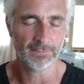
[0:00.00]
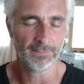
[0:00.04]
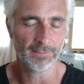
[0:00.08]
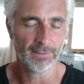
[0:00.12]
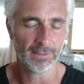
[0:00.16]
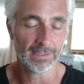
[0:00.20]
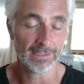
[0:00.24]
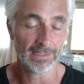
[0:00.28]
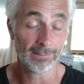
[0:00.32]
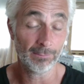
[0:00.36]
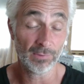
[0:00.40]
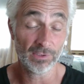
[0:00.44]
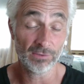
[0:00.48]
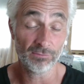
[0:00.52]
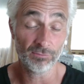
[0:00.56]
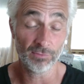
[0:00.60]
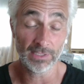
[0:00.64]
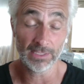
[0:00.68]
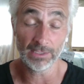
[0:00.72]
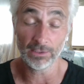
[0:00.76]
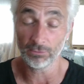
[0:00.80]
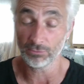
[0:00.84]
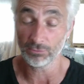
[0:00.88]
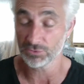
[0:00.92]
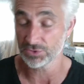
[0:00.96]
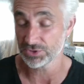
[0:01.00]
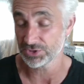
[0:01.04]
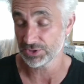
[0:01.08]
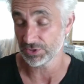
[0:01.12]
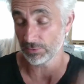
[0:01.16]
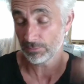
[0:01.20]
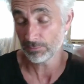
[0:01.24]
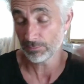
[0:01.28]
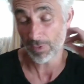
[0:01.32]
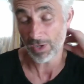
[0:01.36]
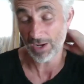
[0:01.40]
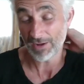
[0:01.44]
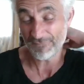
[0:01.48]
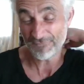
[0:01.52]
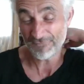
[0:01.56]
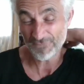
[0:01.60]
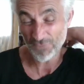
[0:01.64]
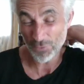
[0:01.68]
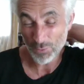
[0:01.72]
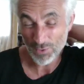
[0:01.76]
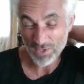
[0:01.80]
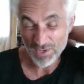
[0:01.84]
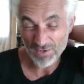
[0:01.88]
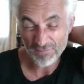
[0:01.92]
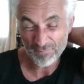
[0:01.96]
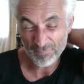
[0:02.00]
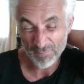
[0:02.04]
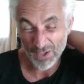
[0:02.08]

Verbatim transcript: And then we relaunched on my 40th